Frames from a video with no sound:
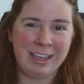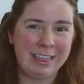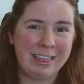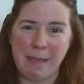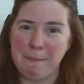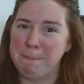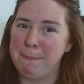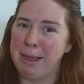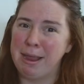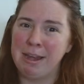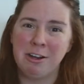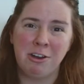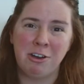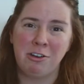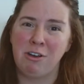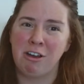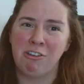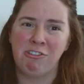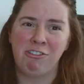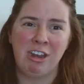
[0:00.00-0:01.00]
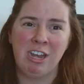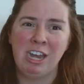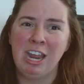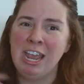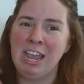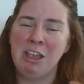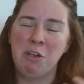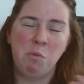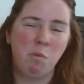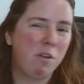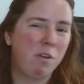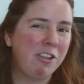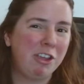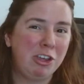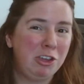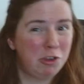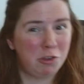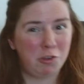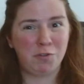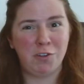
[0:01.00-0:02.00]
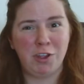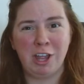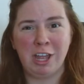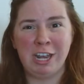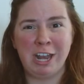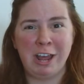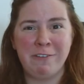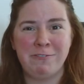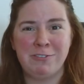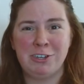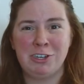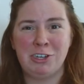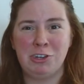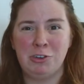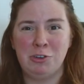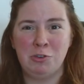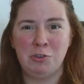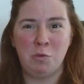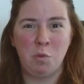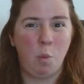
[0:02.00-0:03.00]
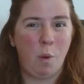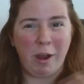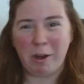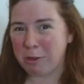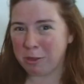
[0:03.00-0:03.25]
that minor correction wasn't useful enough to wear